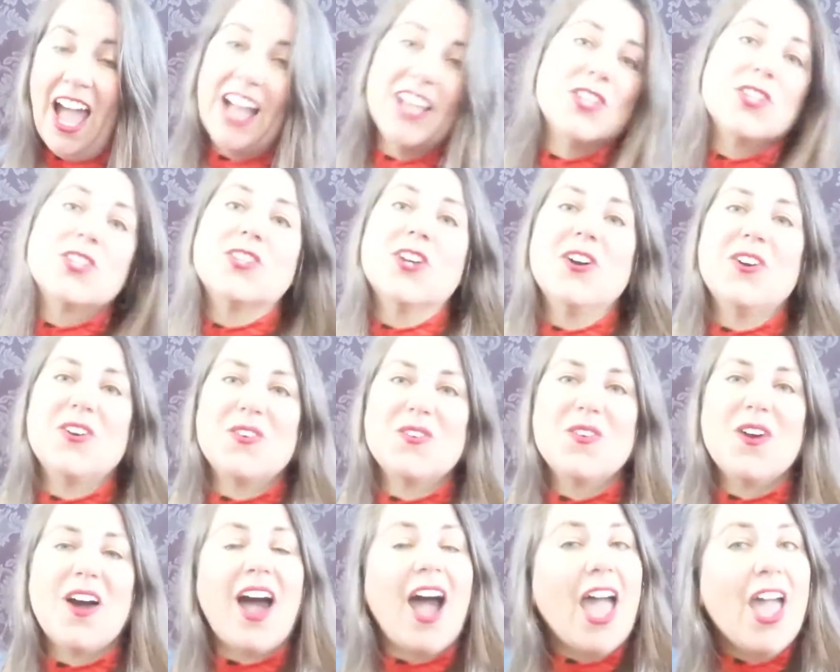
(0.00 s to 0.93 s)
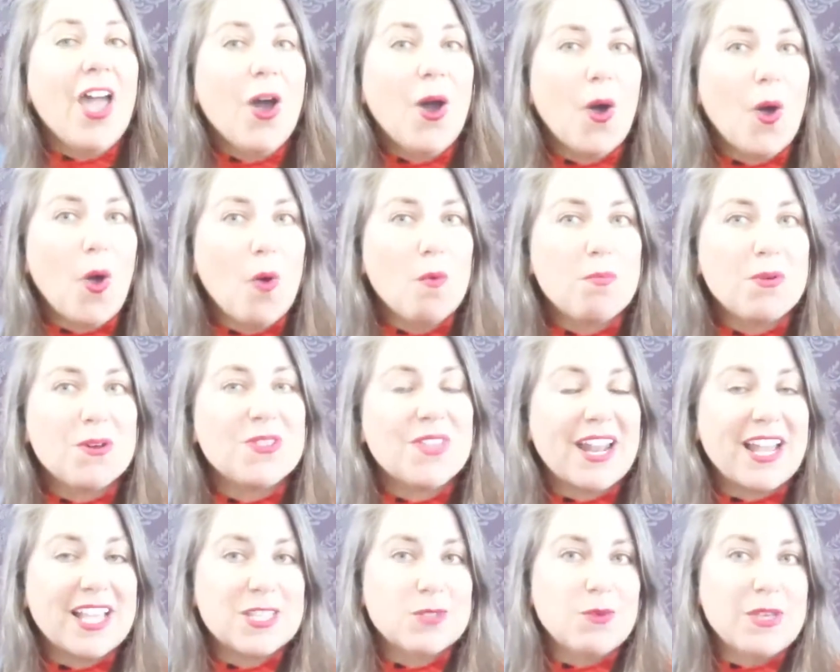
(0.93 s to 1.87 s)
And so I hope
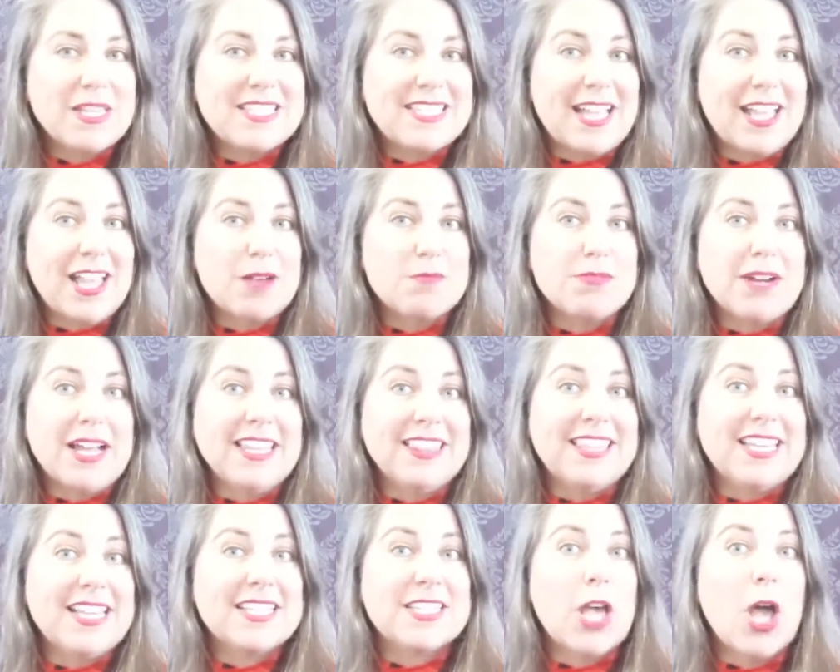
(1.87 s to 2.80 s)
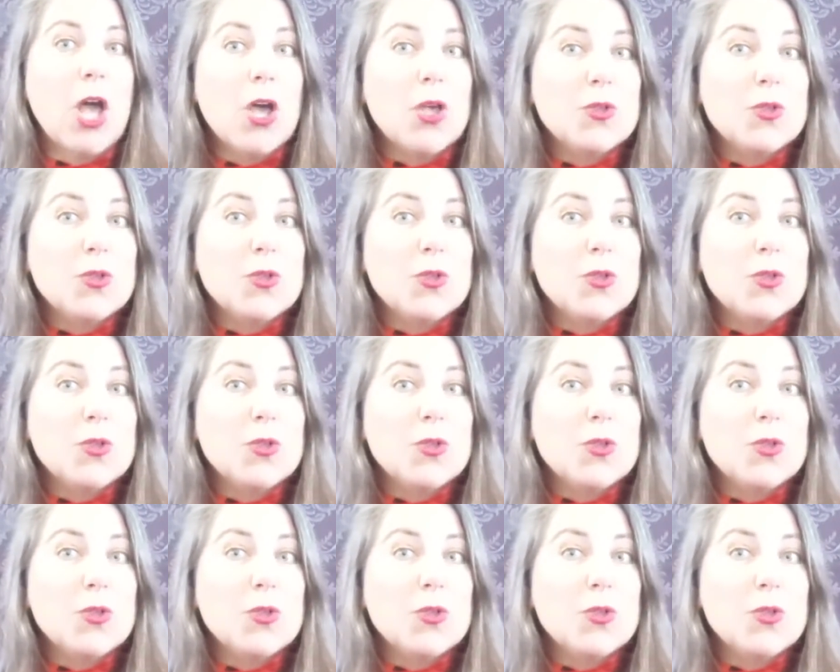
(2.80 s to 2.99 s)
that as we celebrate this